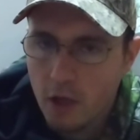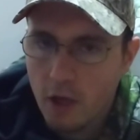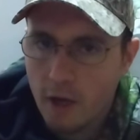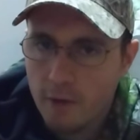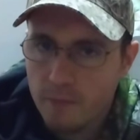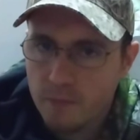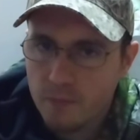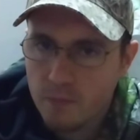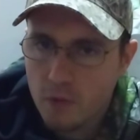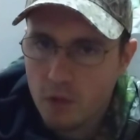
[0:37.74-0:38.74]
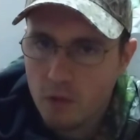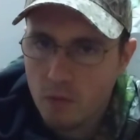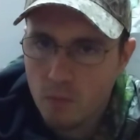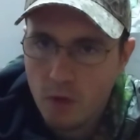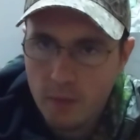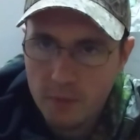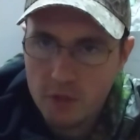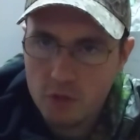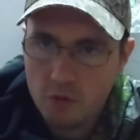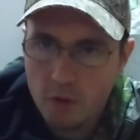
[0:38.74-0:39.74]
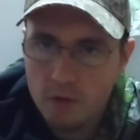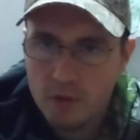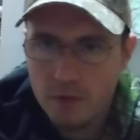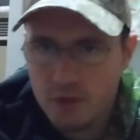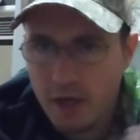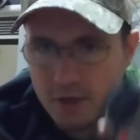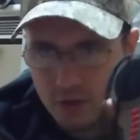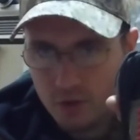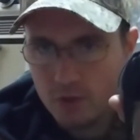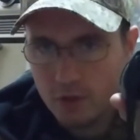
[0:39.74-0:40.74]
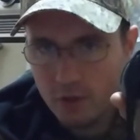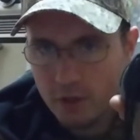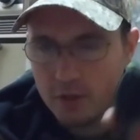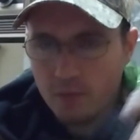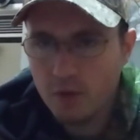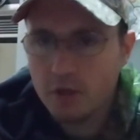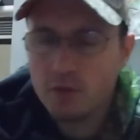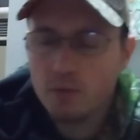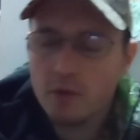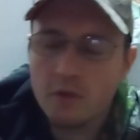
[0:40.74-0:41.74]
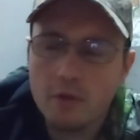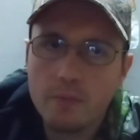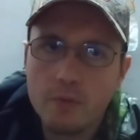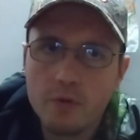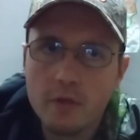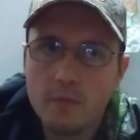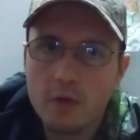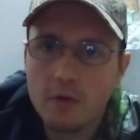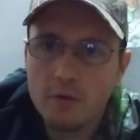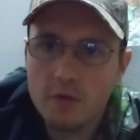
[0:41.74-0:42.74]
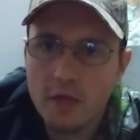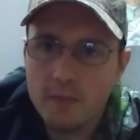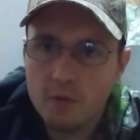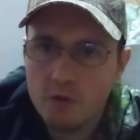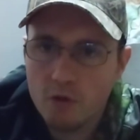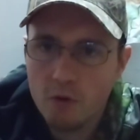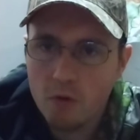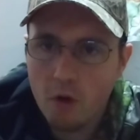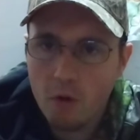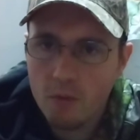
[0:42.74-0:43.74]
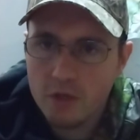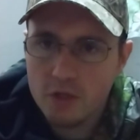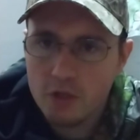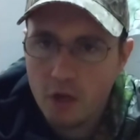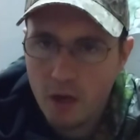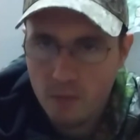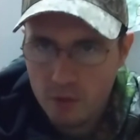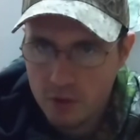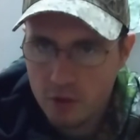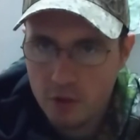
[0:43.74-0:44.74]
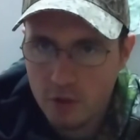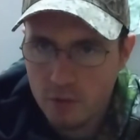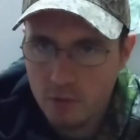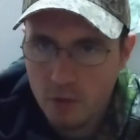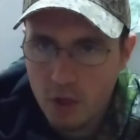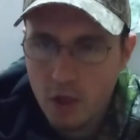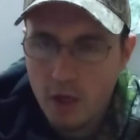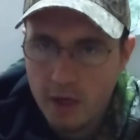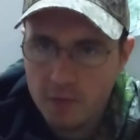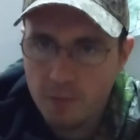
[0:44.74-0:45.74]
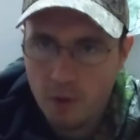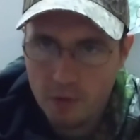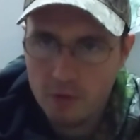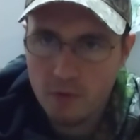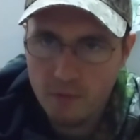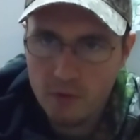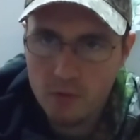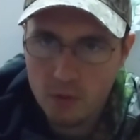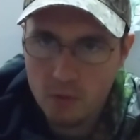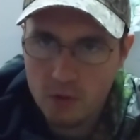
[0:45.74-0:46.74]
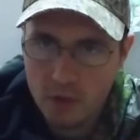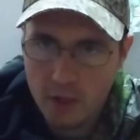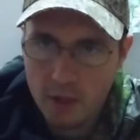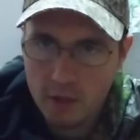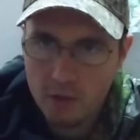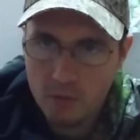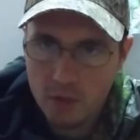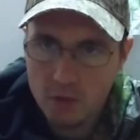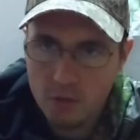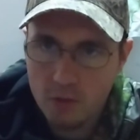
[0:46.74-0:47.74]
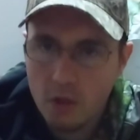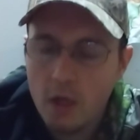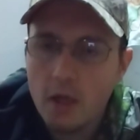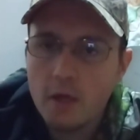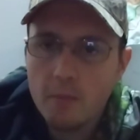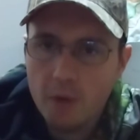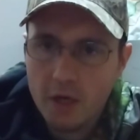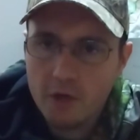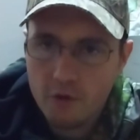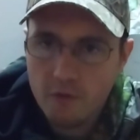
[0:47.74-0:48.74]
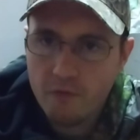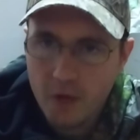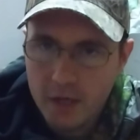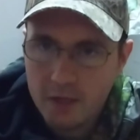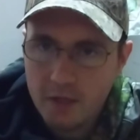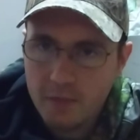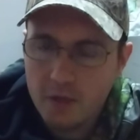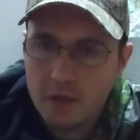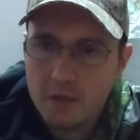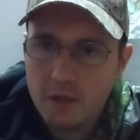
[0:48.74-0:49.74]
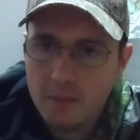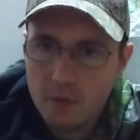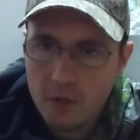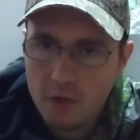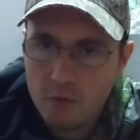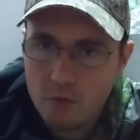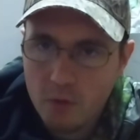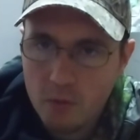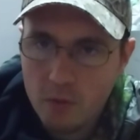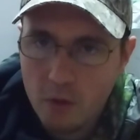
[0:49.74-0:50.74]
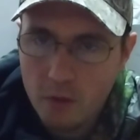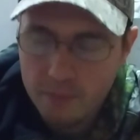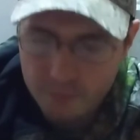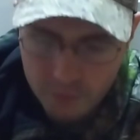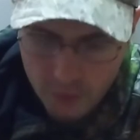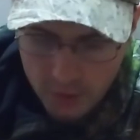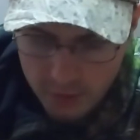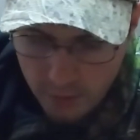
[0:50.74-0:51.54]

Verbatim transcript: um, where I missed crows, I was actually using this mixed with the Primo's Hammer and Crow call, which I was going to do as part of this review too, just like I did in the original, but I couldn't find it. I'm going to have to get me another crow call at